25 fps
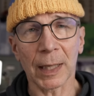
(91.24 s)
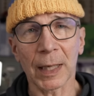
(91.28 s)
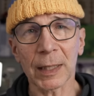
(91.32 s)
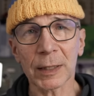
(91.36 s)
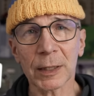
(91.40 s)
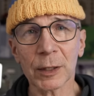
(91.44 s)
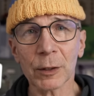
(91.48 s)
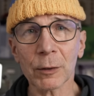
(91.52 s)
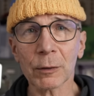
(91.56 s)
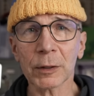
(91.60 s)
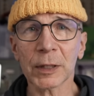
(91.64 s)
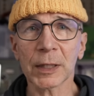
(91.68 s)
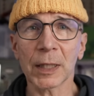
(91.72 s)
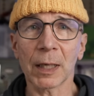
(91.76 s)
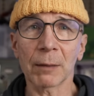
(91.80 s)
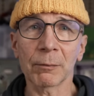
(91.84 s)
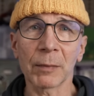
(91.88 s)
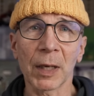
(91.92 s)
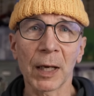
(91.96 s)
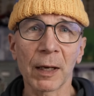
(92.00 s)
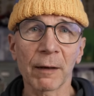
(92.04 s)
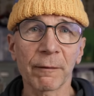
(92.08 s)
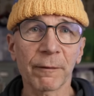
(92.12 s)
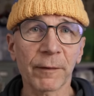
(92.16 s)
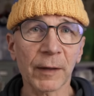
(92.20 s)
I saw some
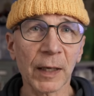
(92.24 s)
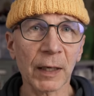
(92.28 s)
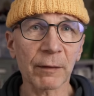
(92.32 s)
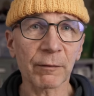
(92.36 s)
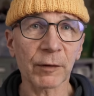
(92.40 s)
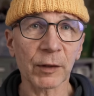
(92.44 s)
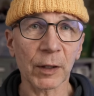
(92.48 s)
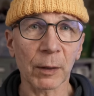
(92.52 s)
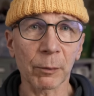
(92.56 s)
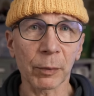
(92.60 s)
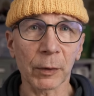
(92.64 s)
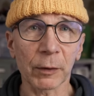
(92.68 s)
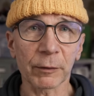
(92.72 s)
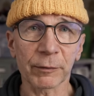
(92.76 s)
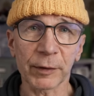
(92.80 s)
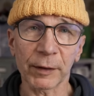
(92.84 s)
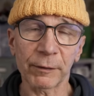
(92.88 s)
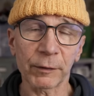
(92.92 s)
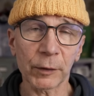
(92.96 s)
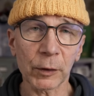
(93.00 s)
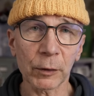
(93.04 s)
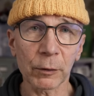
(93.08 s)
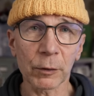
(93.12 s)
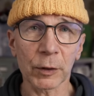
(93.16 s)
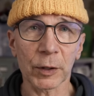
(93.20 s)
favorable
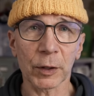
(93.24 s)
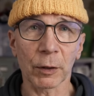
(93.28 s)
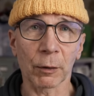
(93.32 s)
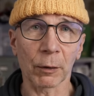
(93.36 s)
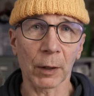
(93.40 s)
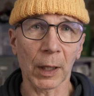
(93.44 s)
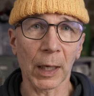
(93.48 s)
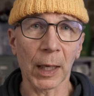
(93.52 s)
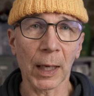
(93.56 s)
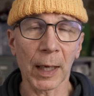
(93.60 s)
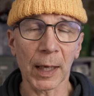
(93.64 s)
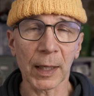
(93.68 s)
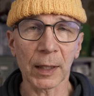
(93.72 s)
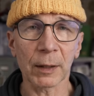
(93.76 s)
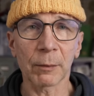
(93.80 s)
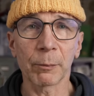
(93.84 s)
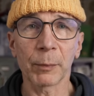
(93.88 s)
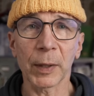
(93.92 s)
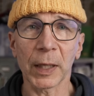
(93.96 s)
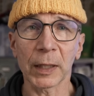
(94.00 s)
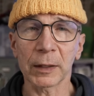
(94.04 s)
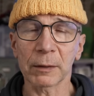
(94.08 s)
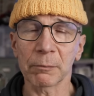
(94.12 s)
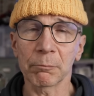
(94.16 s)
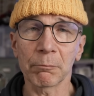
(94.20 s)
reviews online
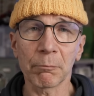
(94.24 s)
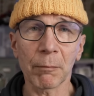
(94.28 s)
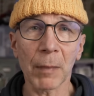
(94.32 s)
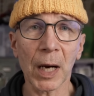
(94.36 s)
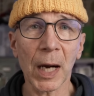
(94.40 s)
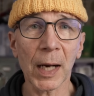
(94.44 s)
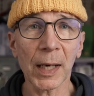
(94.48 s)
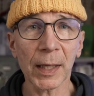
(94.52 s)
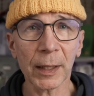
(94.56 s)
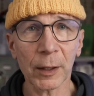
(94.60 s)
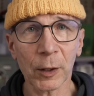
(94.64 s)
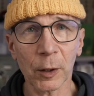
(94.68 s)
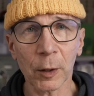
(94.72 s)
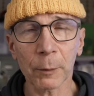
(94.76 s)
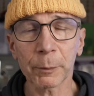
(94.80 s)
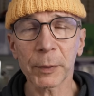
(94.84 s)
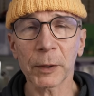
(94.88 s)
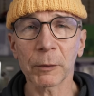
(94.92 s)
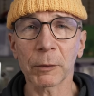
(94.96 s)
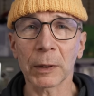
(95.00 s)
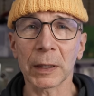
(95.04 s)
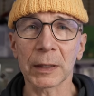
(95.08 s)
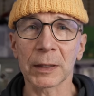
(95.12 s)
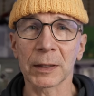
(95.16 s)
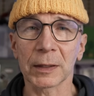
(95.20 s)
but my copy
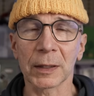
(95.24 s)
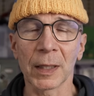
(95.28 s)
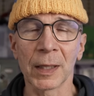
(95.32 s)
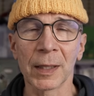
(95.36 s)
was